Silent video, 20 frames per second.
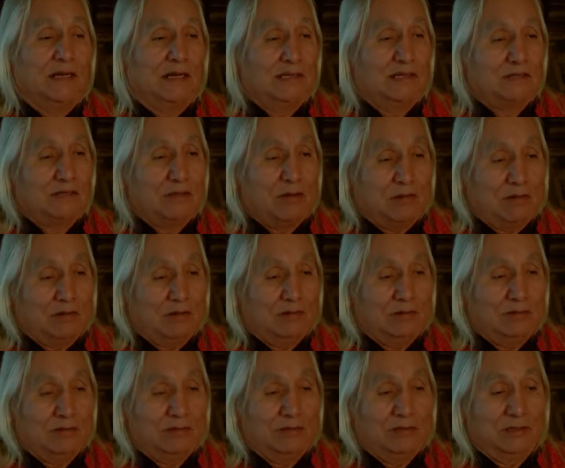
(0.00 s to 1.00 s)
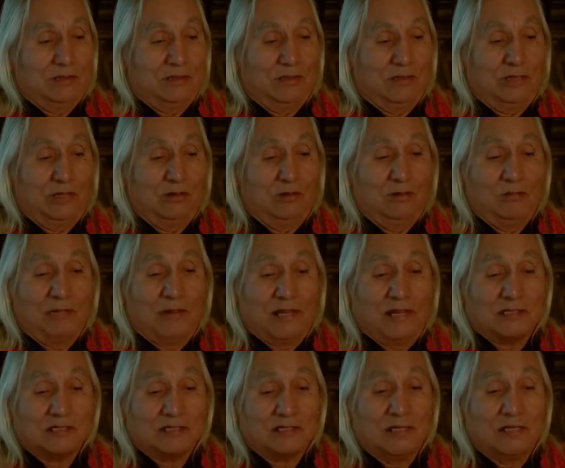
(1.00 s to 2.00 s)
And so the old
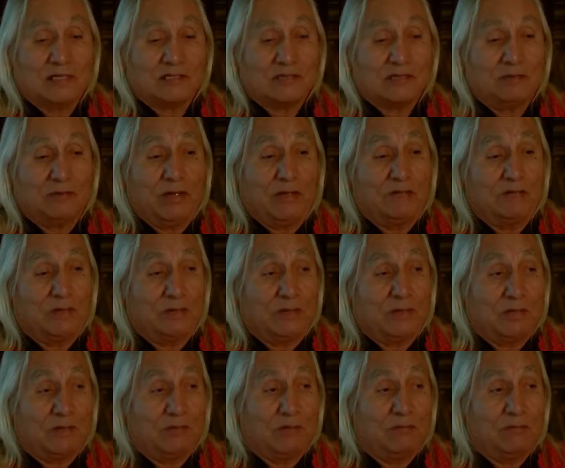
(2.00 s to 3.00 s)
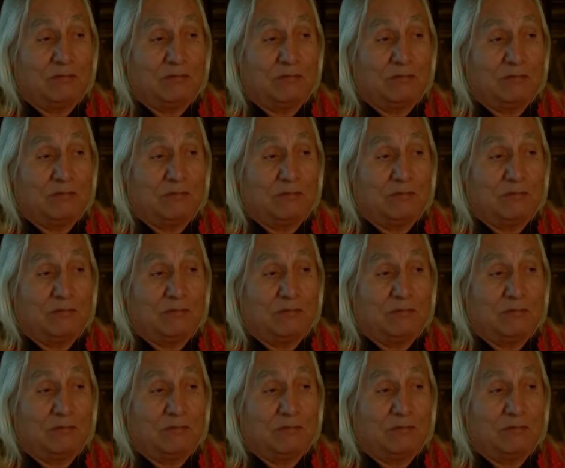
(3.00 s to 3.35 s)
man sneaks away from the group,